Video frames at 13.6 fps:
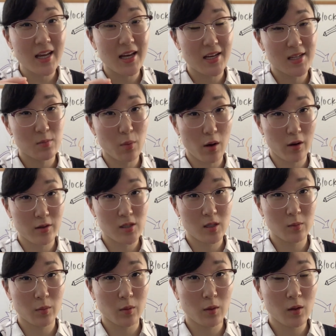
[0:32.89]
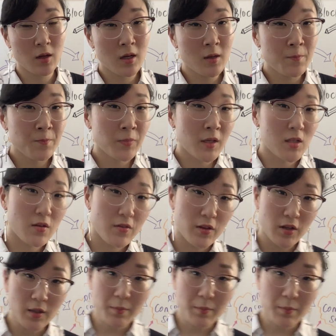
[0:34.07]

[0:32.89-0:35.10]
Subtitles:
as possible. So if you look